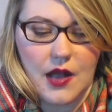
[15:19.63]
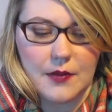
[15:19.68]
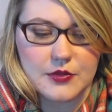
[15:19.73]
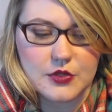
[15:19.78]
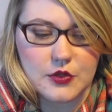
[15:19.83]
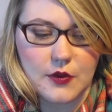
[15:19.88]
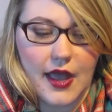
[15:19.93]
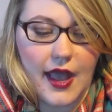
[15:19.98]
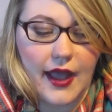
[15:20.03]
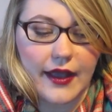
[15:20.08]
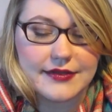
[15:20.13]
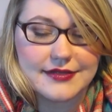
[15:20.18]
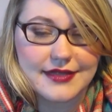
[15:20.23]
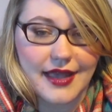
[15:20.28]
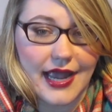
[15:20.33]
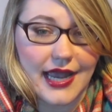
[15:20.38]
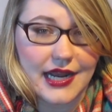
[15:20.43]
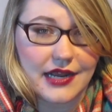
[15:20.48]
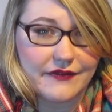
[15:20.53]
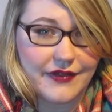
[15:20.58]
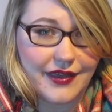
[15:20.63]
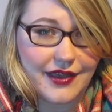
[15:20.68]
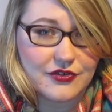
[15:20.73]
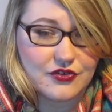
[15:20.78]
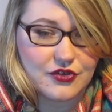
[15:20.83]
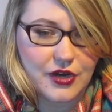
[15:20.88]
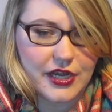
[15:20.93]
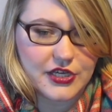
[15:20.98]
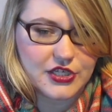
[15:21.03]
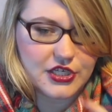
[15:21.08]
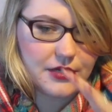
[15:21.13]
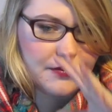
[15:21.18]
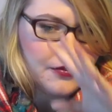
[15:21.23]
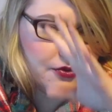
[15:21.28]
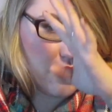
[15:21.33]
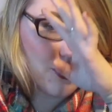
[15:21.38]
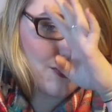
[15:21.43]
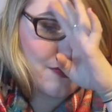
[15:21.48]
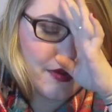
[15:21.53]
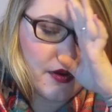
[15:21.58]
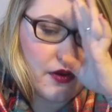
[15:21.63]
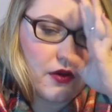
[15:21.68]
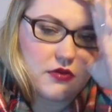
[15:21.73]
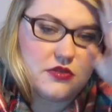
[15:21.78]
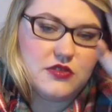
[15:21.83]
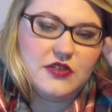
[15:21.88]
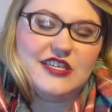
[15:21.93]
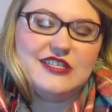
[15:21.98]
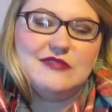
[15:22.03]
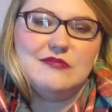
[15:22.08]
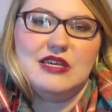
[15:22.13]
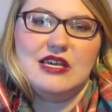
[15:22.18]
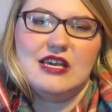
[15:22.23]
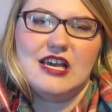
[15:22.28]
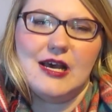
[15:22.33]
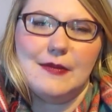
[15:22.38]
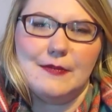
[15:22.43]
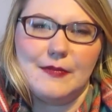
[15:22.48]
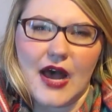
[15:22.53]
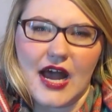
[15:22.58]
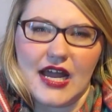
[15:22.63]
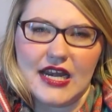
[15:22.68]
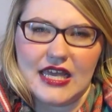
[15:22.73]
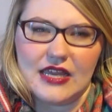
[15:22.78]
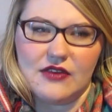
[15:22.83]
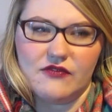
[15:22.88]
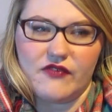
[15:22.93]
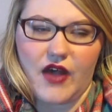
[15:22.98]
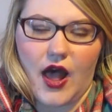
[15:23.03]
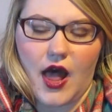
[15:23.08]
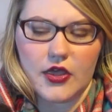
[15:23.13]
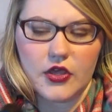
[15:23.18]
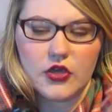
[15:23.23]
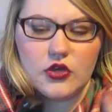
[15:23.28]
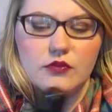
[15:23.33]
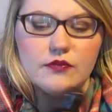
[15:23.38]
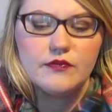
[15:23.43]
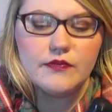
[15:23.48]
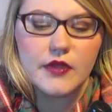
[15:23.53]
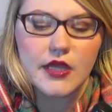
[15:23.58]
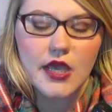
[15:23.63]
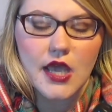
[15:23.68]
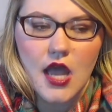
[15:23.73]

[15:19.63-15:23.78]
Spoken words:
So it acts kind of like a dry shampoo, but also gives me body and volume.